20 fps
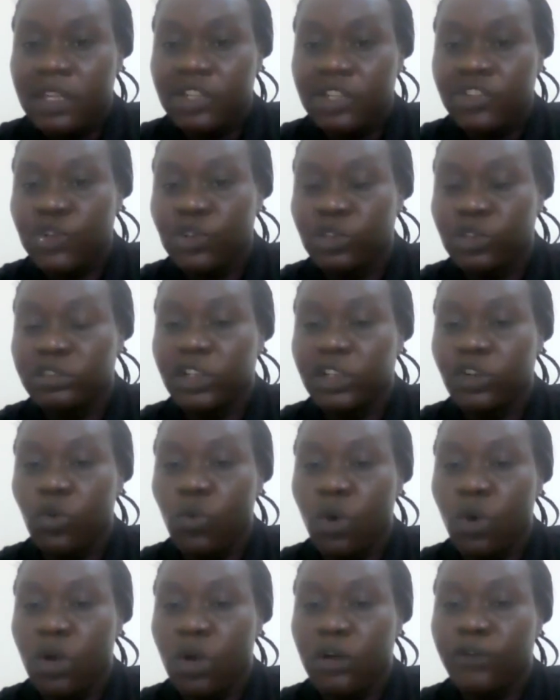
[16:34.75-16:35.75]
the children
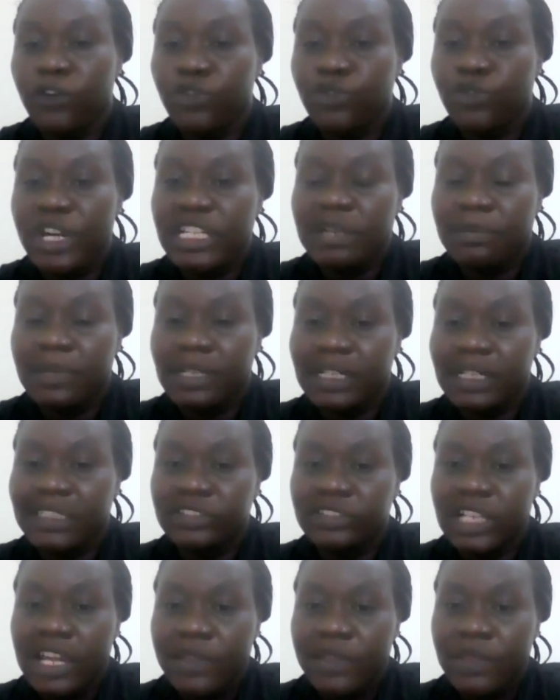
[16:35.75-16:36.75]
who walk for 20 minutes,